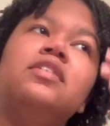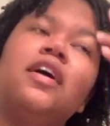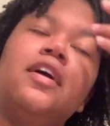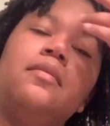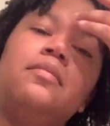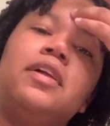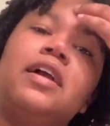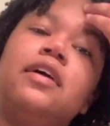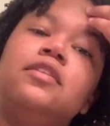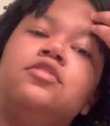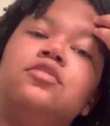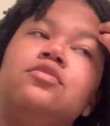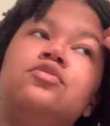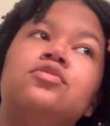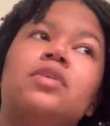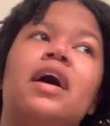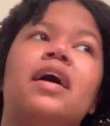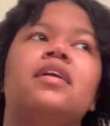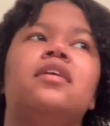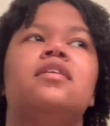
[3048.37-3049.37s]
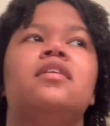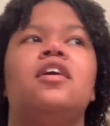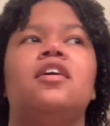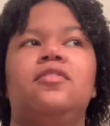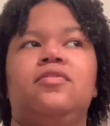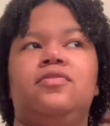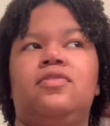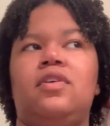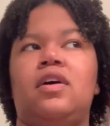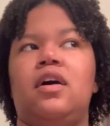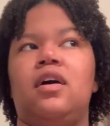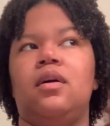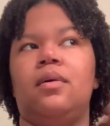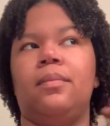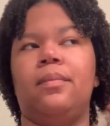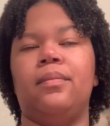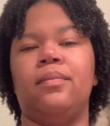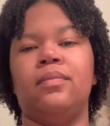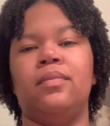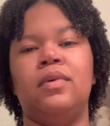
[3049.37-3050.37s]
But I do dry it enough
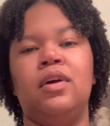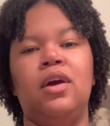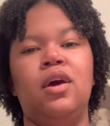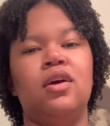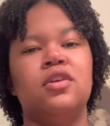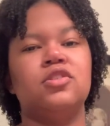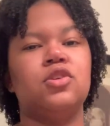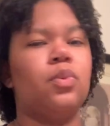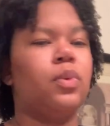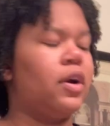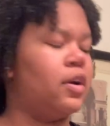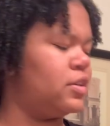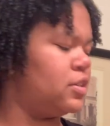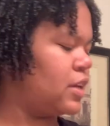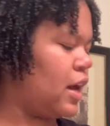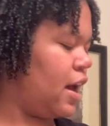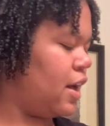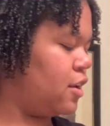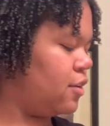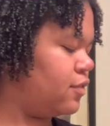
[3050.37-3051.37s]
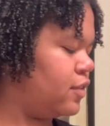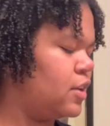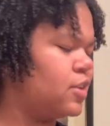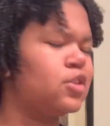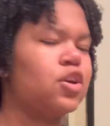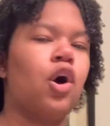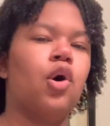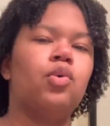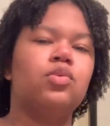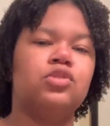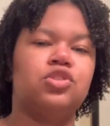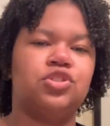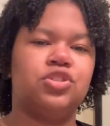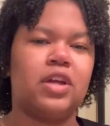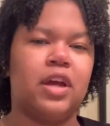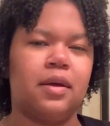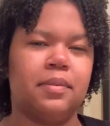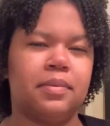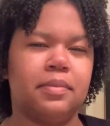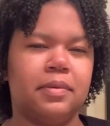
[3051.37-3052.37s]
to where it's kind of its own
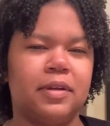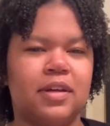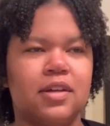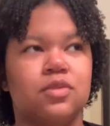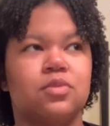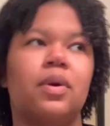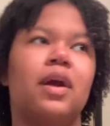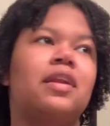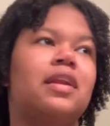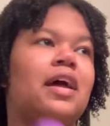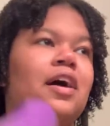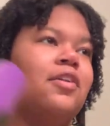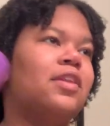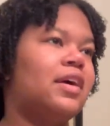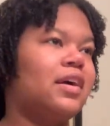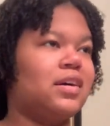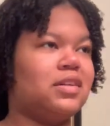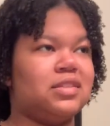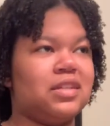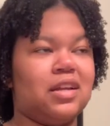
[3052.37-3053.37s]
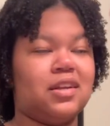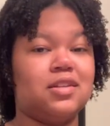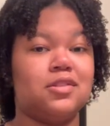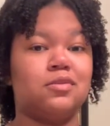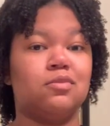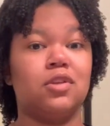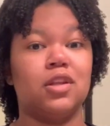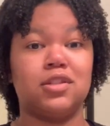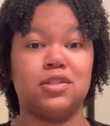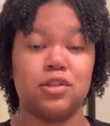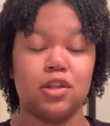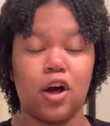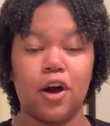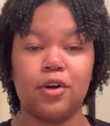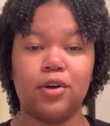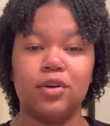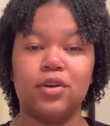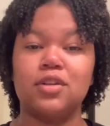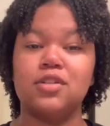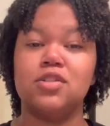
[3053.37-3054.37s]
shape. Because right now, like I said, it's
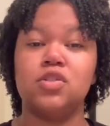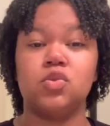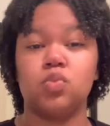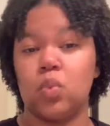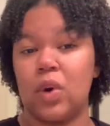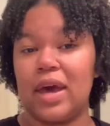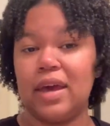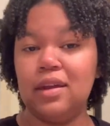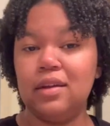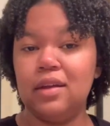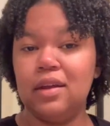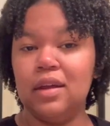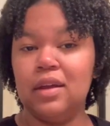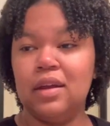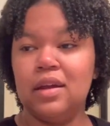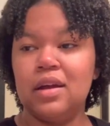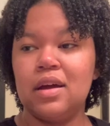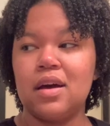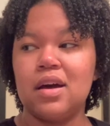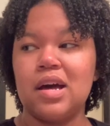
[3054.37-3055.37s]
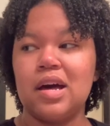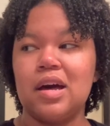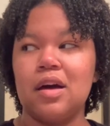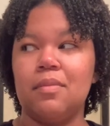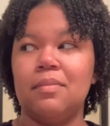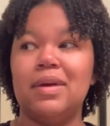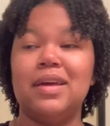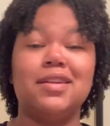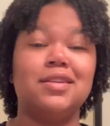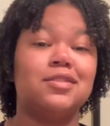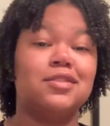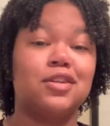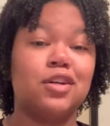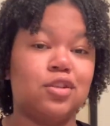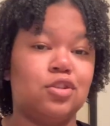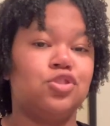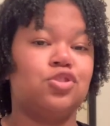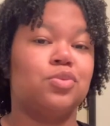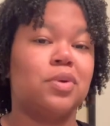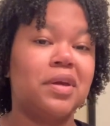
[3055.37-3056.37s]
longer because it's wet and it's gonna
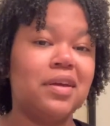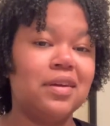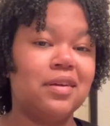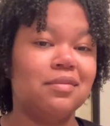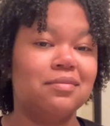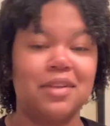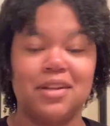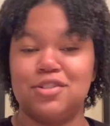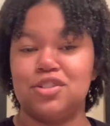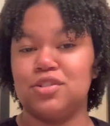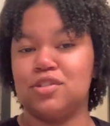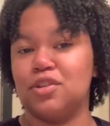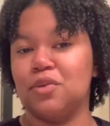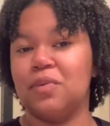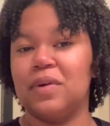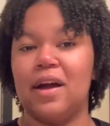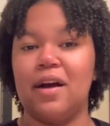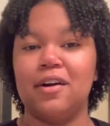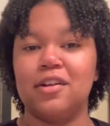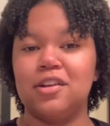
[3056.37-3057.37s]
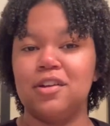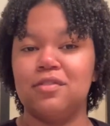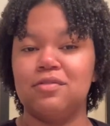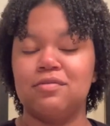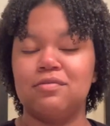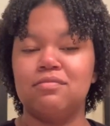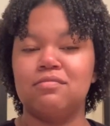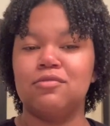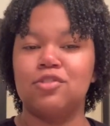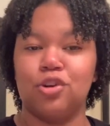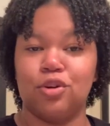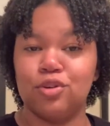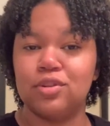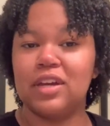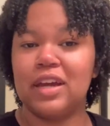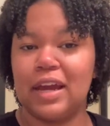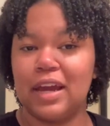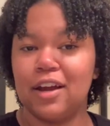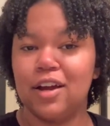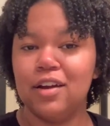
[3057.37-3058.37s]
shrink. That's just the reality of curly
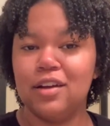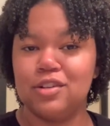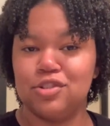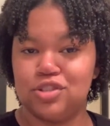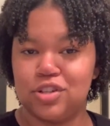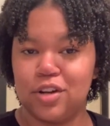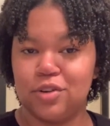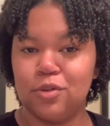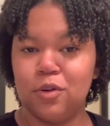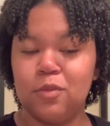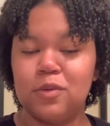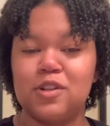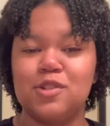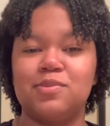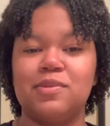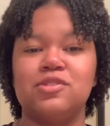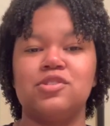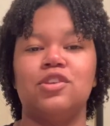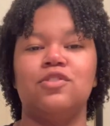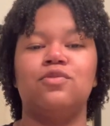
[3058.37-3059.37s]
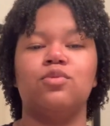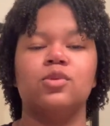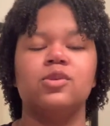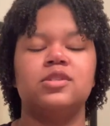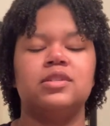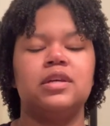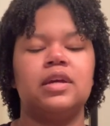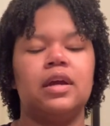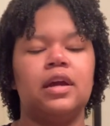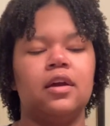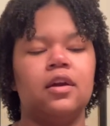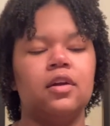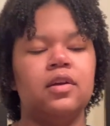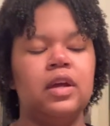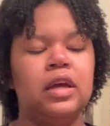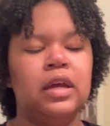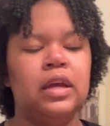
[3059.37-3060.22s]
hair in general, but especially 4C hair.